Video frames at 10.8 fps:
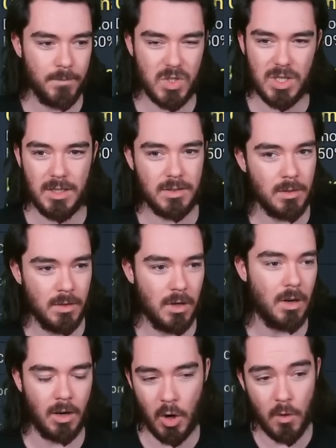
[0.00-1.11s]
She's
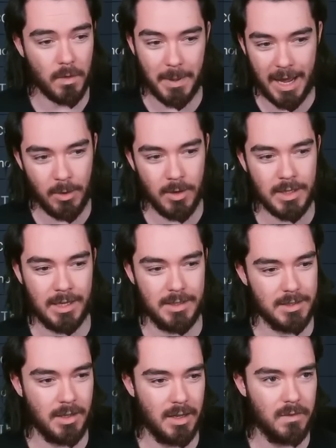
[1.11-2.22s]
overpowered and it's
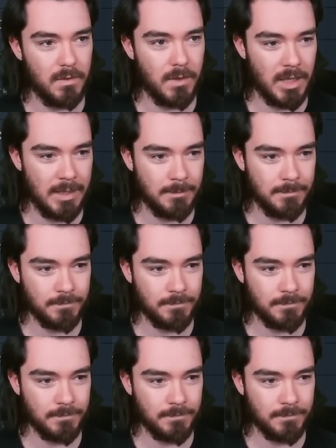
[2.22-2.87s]
not even funny.